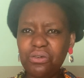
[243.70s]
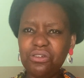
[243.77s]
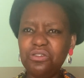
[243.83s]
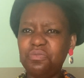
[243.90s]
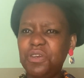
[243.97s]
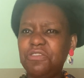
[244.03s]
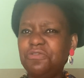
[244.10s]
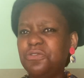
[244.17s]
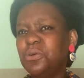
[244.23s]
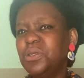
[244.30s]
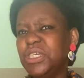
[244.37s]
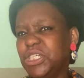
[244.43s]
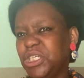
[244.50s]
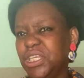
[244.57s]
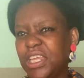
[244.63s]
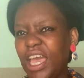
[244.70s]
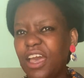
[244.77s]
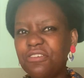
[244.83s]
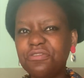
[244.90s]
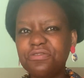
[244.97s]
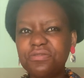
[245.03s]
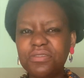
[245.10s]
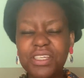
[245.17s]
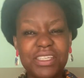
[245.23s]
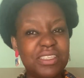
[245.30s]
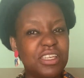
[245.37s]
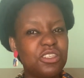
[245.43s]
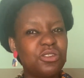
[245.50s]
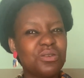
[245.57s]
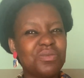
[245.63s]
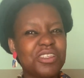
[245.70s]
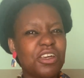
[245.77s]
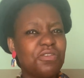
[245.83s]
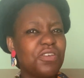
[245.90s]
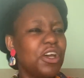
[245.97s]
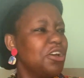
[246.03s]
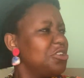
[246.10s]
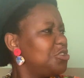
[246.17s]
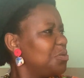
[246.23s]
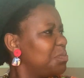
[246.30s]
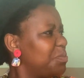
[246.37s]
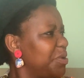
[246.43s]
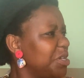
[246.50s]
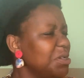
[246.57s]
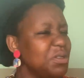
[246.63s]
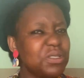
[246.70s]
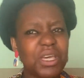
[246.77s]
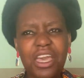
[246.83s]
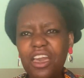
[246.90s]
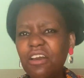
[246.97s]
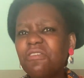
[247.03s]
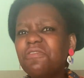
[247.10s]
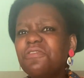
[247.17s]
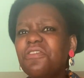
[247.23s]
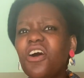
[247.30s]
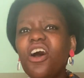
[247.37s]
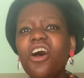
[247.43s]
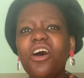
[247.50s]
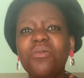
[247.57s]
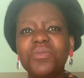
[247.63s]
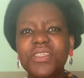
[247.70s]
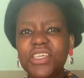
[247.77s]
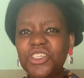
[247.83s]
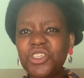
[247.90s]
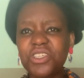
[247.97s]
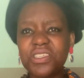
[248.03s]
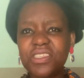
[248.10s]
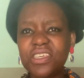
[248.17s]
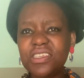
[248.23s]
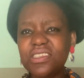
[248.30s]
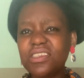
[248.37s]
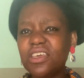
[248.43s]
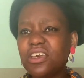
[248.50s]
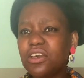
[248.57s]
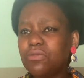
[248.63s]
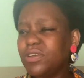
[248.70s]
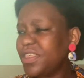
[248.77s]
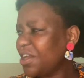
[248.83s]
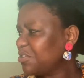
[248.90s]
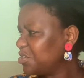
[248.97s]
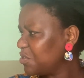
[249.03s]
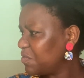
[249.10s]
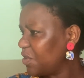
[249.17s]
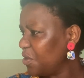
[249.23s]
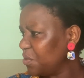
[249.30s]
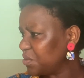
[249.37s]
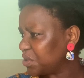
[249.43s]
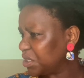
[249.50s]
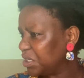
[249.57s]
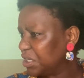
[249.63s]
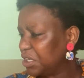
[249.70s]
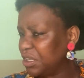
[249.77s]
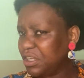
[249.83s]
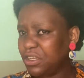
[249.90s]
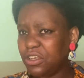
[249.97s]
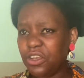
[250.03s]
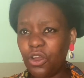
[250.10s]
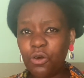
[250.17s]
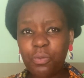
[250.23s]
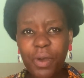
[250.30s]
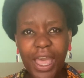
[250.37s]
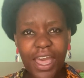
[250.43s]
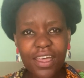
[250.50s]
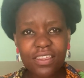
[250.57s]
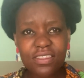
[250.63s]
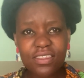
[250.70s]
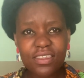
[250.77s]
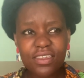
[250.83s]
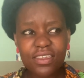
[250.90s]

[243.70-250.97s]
could be foolish enough, he said to himself, to build a farm such as this without a road? No path,